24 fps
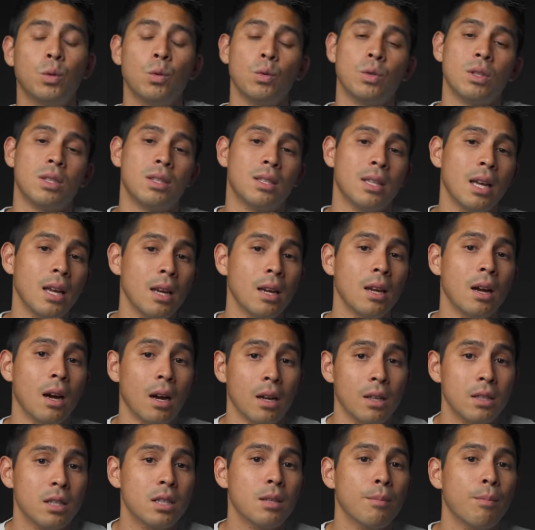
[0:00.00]
to sit
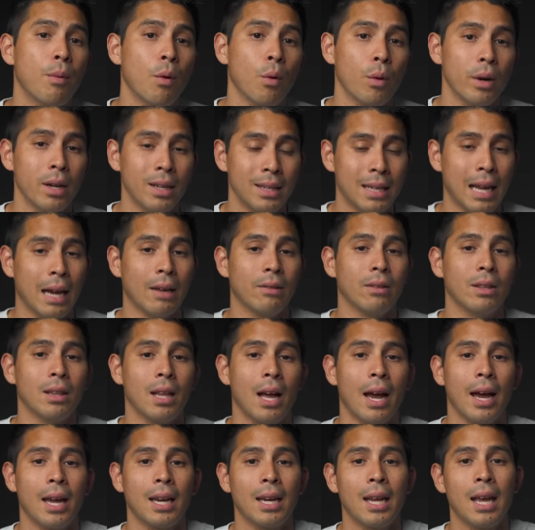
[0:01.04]
unsupported down the
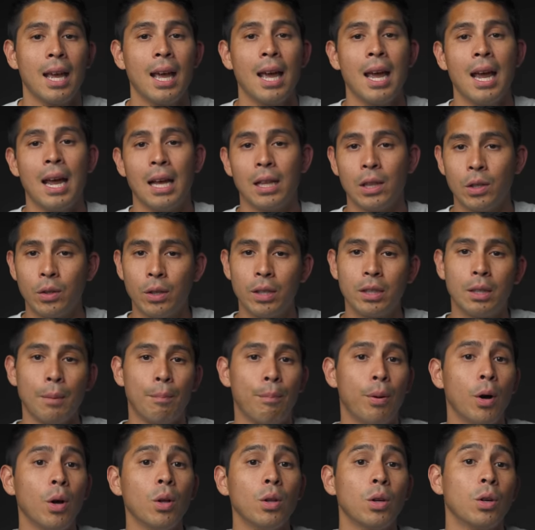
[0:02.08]
line and learning to
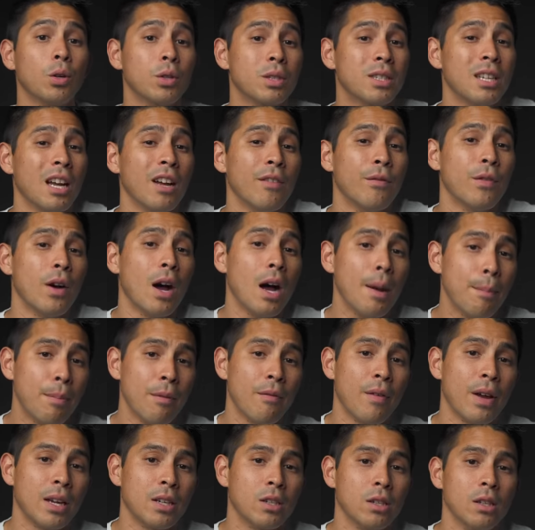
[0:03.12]
pull herself up
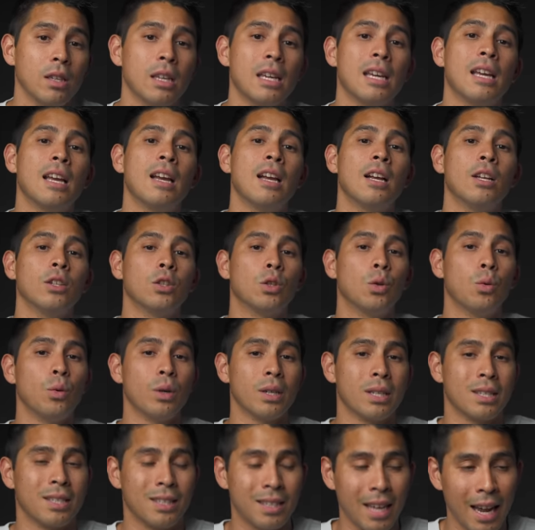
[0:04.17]
eventually to
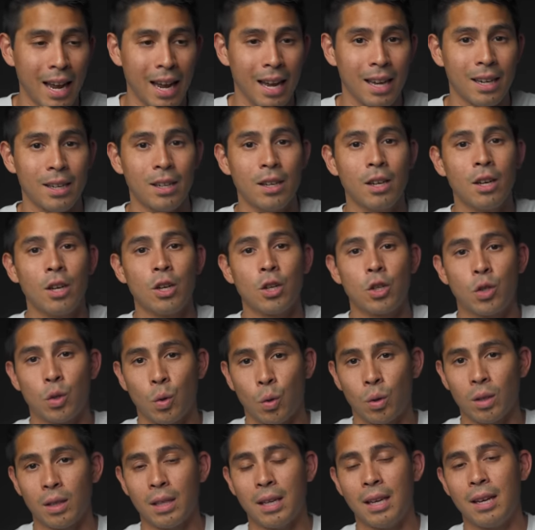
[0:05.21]
a stand
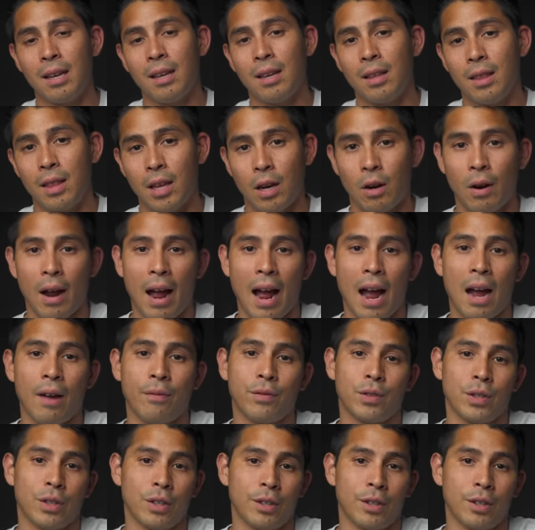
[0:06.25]
shortly thereafter.